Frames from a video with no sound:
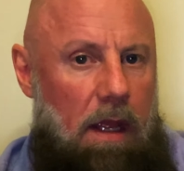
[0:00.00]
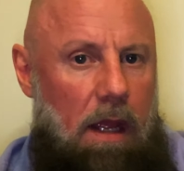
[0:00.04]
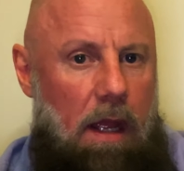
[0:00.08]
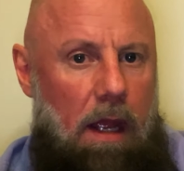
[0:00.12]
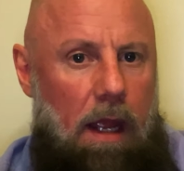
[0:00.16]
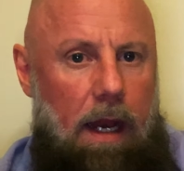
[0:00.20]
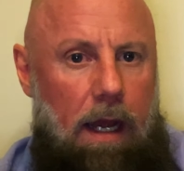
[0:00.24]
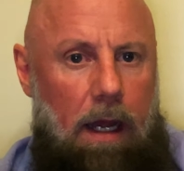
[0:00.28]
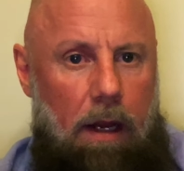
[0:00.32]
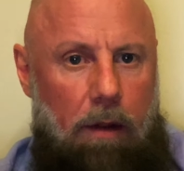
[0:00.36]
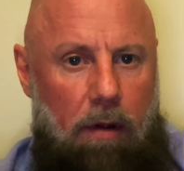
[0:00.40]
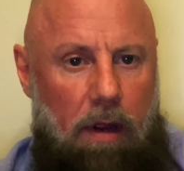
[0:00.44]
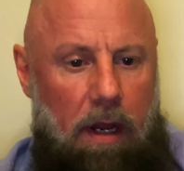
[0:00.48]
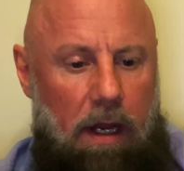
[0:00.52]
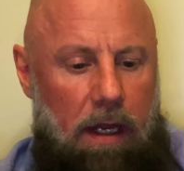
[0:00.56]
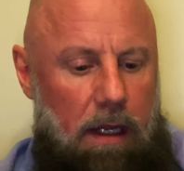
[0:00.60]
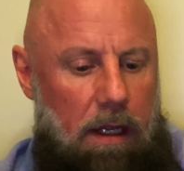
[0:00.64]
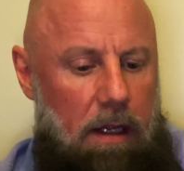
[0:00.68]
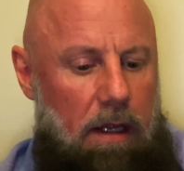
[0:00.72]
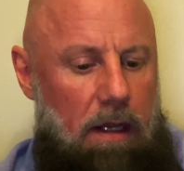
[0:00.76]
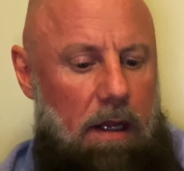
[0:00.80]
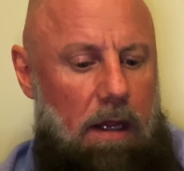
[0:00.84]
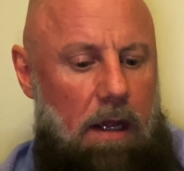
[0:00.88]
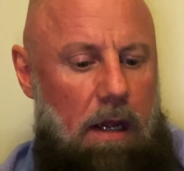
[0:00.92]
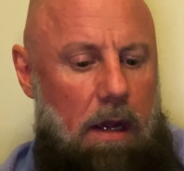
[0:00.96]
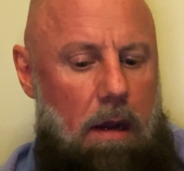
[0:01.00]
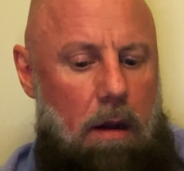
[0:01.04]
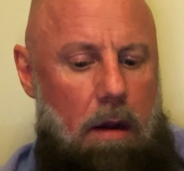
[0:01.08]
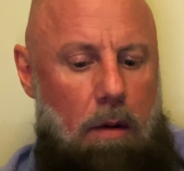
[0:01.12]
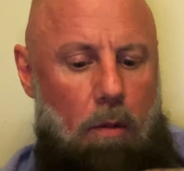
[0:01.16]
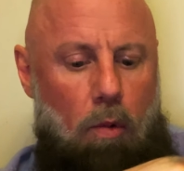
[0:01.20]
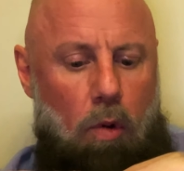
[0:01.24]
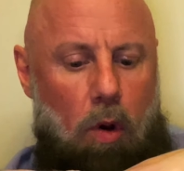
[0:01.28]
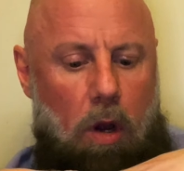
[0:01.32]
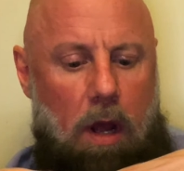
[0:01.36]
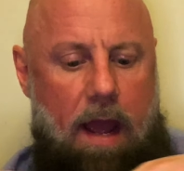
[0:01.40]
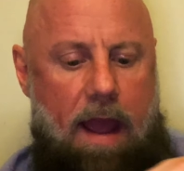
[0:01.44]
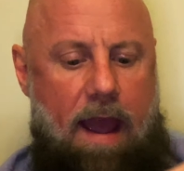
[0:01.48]
Anyway,
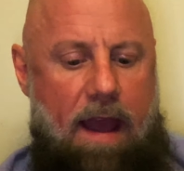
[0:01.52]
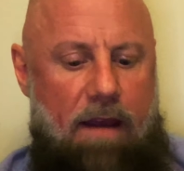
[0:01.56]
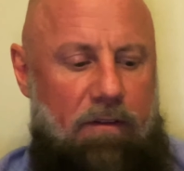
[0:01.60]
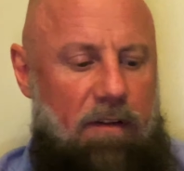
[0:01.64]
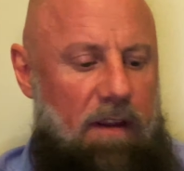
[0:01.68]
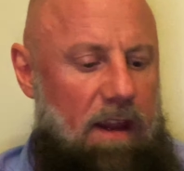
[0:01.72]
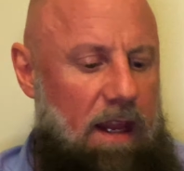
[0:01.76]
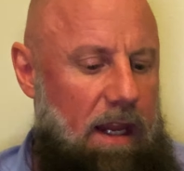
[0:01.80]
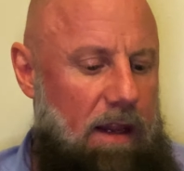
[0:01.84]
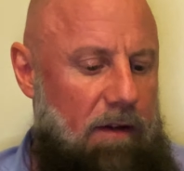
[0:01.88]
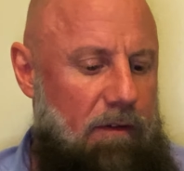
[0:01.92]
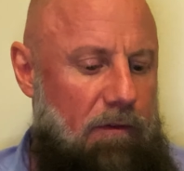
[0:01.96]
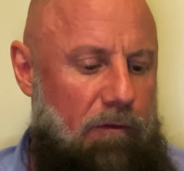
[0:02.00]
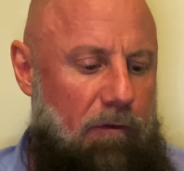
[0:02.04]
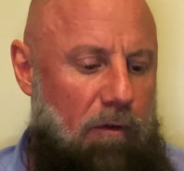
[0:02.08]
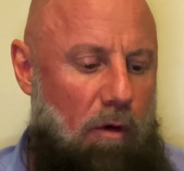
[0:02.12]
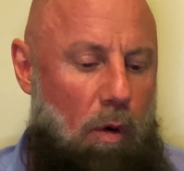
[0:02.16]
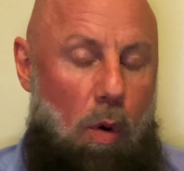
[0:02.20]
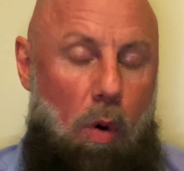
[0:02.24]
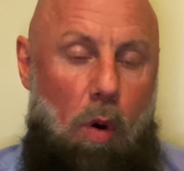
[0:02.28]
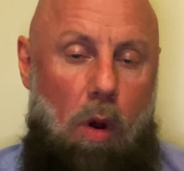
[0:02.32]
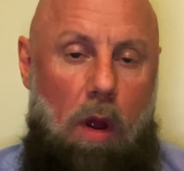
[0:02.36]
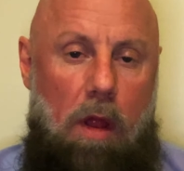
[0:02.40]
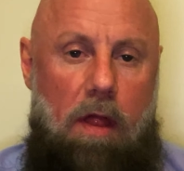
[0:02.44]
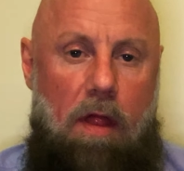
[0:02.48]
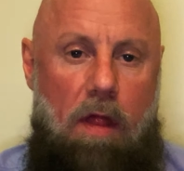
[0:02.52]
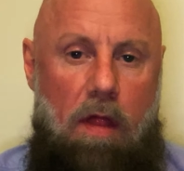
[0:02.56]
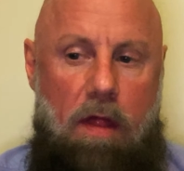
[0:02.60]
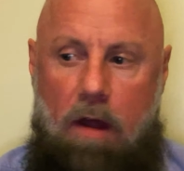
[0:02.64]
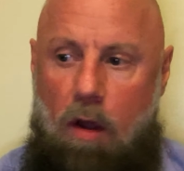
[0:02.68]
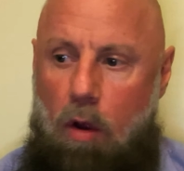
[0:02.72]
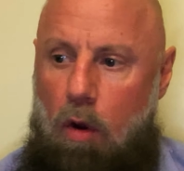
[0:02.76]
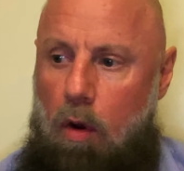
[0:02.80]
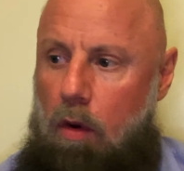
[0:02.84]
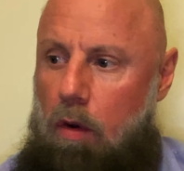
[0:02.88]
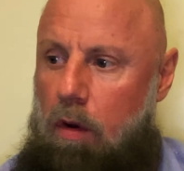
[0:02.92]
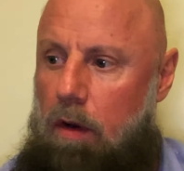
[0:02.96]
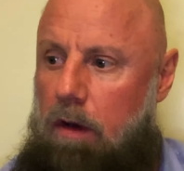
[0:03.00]
what I have here for
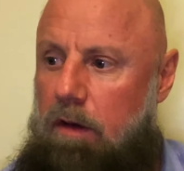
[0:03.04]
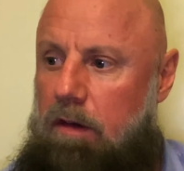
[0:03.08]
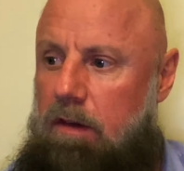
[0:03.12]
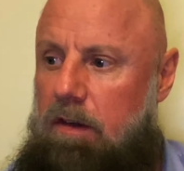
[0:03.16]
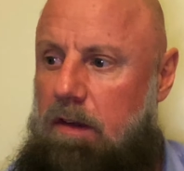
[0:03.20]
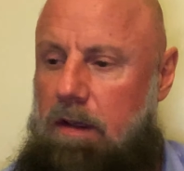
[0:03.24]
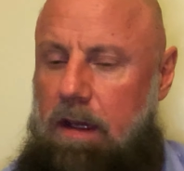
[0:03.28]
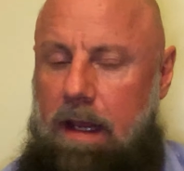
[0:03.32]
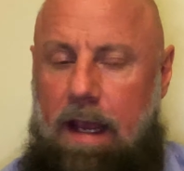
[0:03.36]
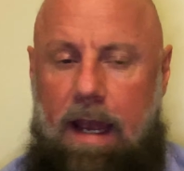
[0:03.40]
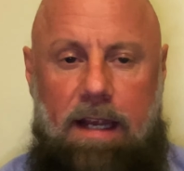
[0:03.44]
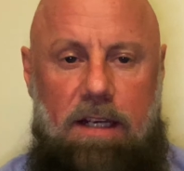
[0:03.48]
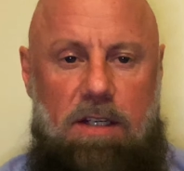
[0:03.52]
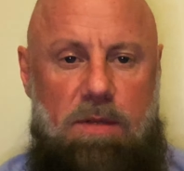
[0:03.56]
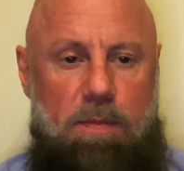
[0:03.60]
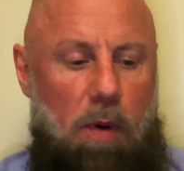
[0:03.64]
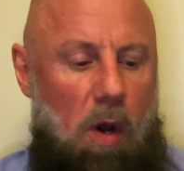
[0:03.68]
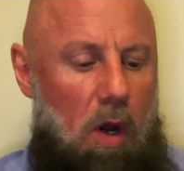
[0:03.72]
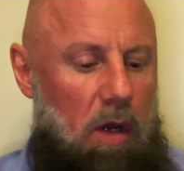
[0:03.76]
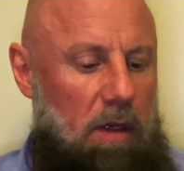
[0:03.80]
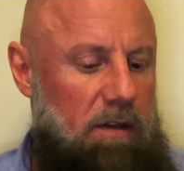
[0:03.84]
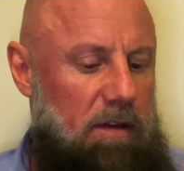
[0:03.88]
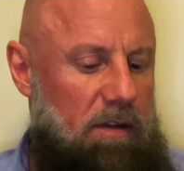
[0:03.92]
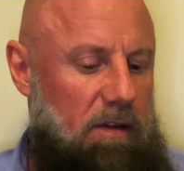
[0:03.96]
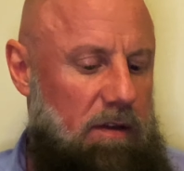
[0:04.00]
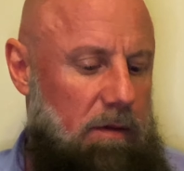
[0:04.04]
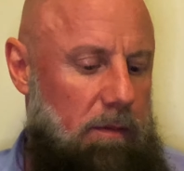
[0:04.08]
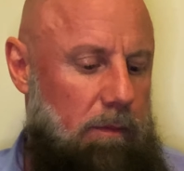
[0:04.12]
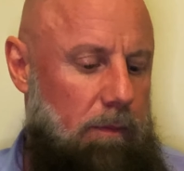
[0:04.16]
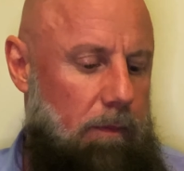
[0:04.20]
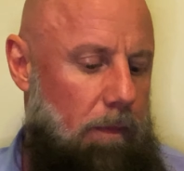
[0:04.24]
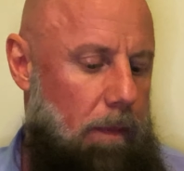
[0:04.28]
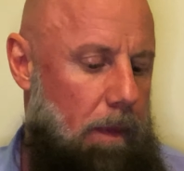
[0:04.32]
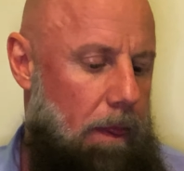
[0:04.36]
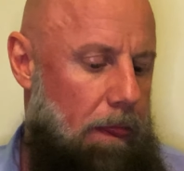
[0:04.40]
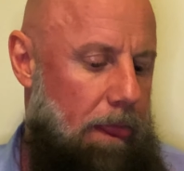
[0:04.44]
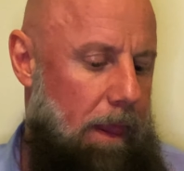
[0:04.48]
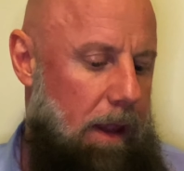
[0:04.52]
those gauge pods
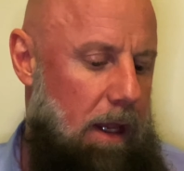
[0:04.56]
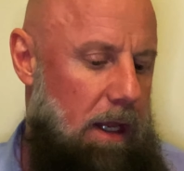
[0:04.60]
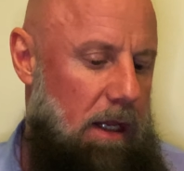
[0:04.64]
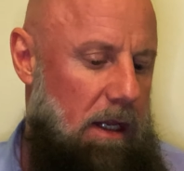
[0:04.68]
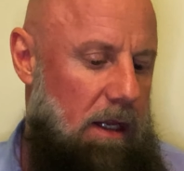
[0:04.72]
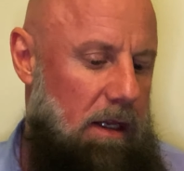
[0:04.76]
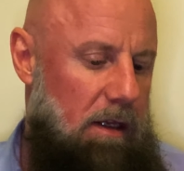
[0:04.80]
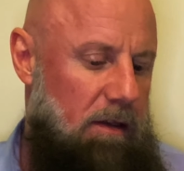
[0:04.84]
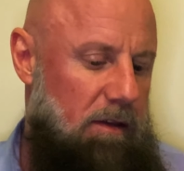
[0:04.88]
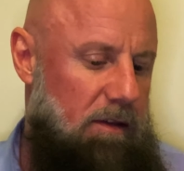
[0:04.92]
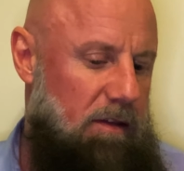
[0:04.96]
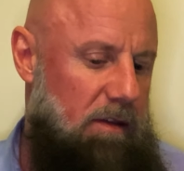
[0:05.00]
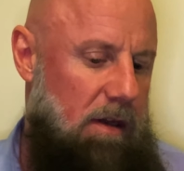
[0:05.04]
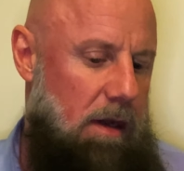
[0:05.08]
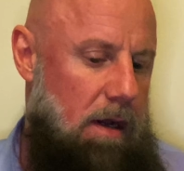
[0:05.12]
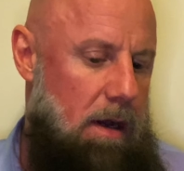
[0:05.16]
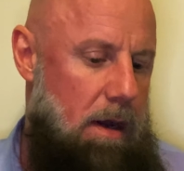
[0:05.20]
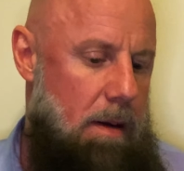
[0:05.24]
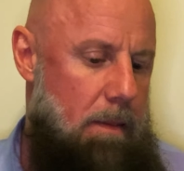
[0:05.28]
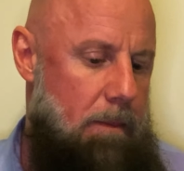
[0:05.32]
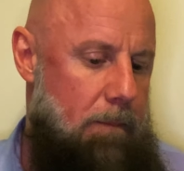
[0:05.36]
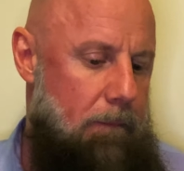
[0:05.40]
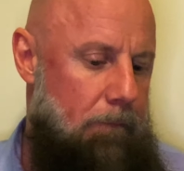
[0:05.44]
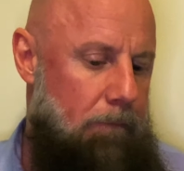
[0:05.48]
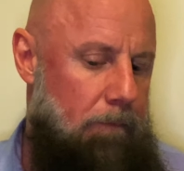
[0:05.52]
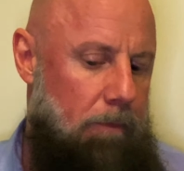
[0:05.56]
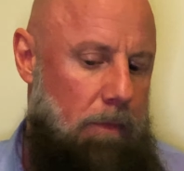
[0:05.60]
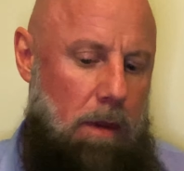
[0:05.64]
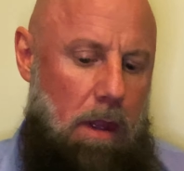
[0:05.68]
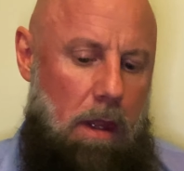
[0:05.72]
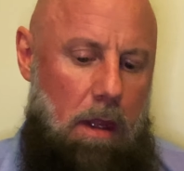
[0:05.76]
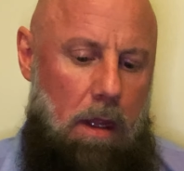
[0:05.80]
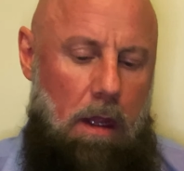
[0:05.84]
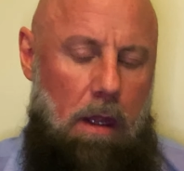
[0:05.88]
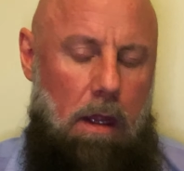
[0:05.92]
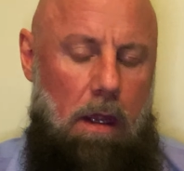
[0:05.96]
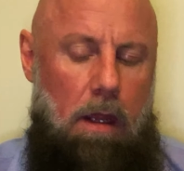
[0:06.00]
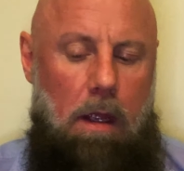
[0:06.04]
is
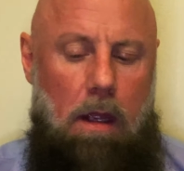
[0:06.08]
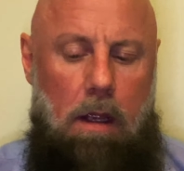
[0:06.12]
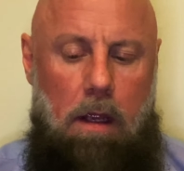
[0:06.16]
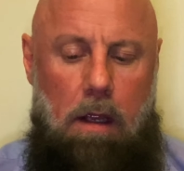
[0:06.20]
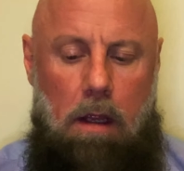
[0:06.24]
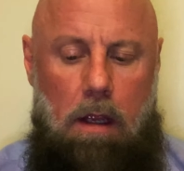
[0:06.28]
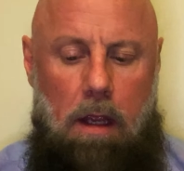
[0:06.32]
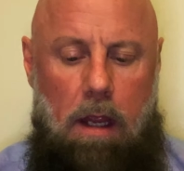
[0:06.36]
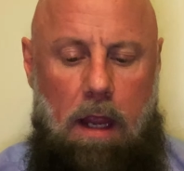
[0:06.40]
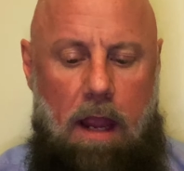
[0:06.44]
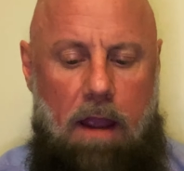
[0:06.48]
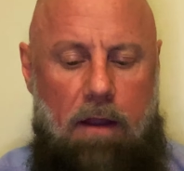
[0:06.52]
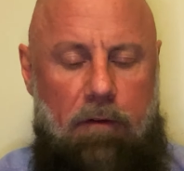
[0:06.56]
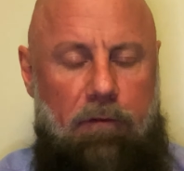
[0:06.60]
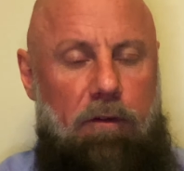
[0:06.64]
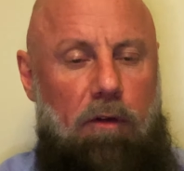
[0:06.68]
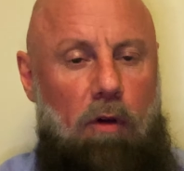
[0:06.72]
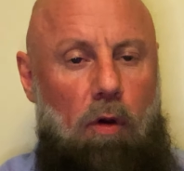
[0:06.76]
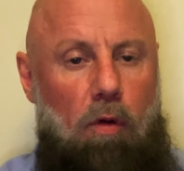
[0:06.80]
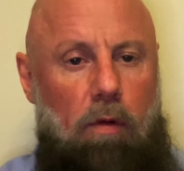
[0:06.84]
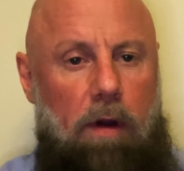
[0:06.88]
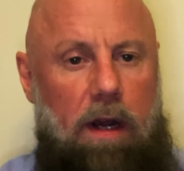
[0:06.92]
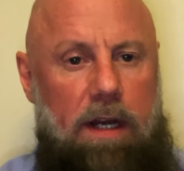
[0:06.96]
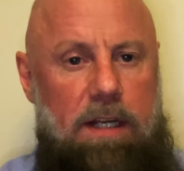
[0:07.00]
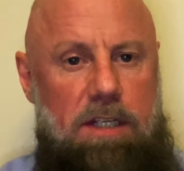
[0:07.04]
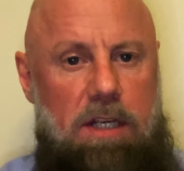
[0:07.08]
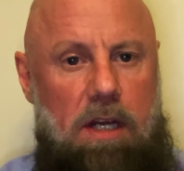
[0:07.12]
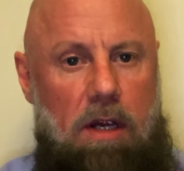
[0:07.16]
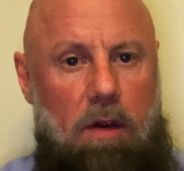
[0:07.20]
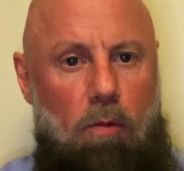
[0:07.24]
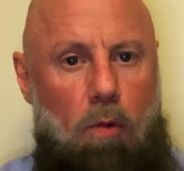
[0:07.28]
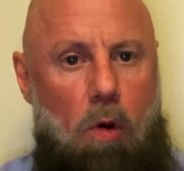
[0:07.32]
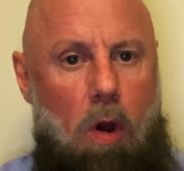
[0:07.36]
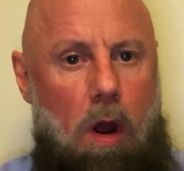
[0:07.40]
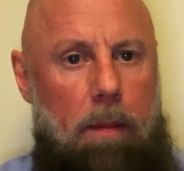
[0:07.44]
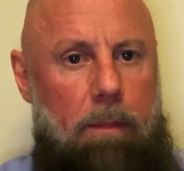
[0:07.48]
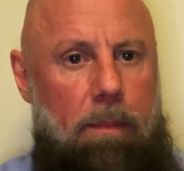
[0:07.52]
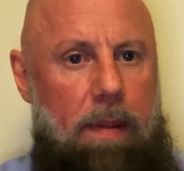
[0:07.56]
air fuel ratio
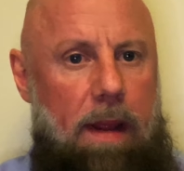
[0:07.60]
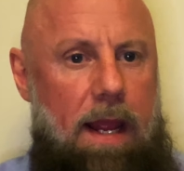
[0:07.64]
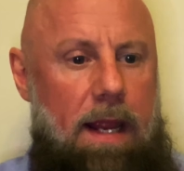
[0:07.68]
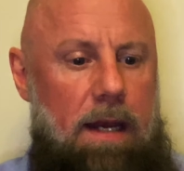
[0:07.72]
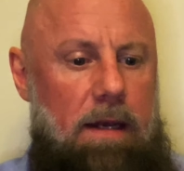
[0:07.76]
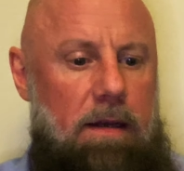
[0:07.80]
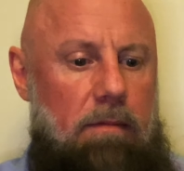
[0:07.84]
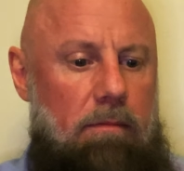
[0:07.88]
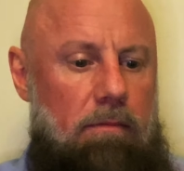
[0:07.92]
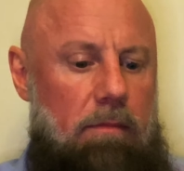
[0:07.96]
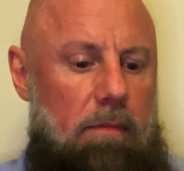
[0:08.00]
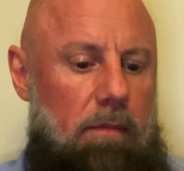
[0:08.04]
wideband.